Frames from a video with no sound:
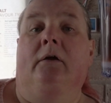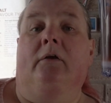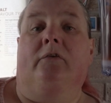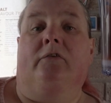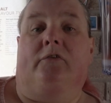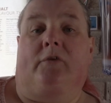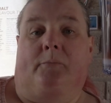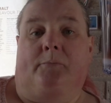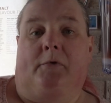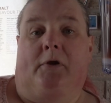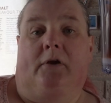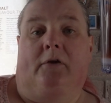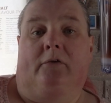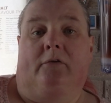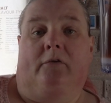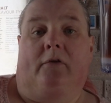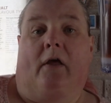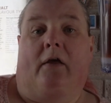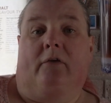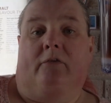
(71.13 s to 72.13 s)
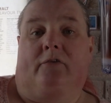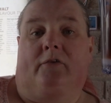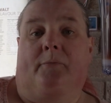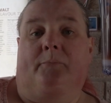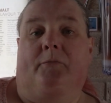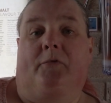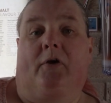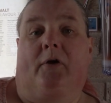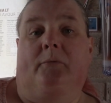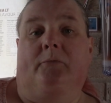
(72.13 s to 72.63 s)

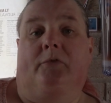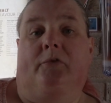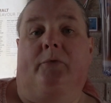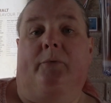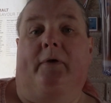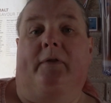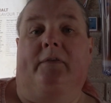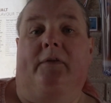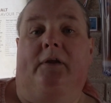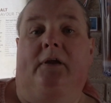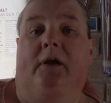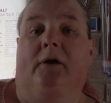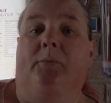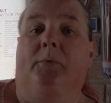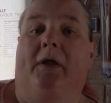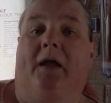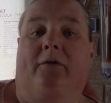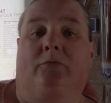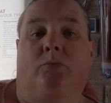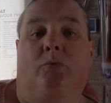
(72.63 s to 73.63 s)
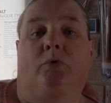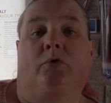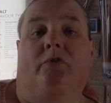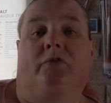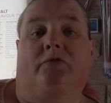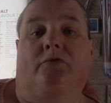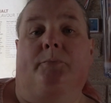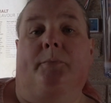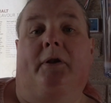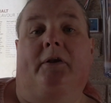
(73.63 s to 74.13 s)
Sometimes throughout the year we have
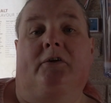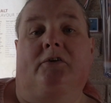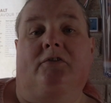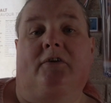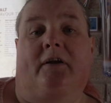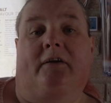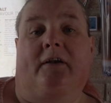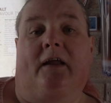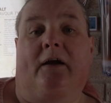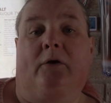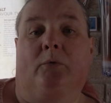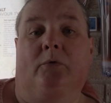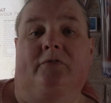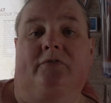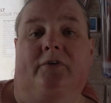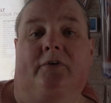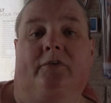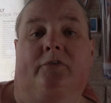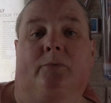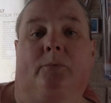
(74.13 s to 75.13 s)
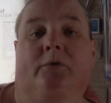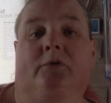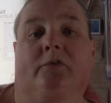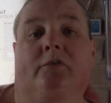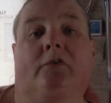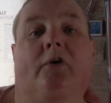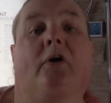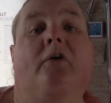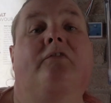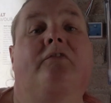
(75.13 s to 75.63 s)
water from underground aquifers, which
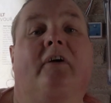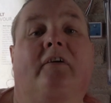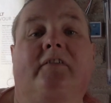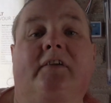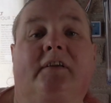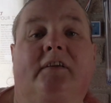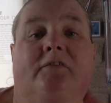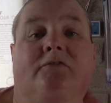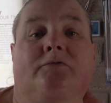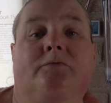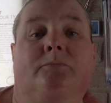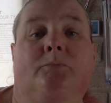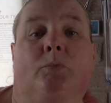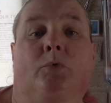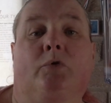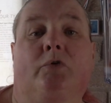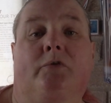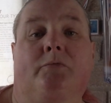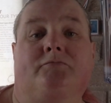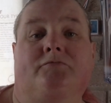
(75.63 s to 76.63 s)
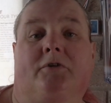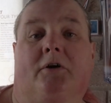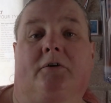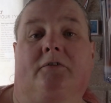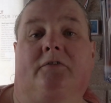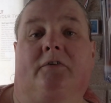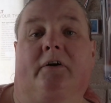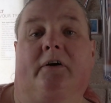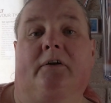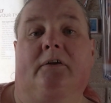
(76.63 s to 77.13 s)
has got a very different water
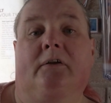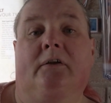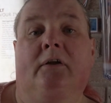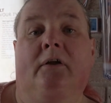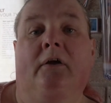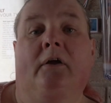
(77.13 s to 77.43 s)
profile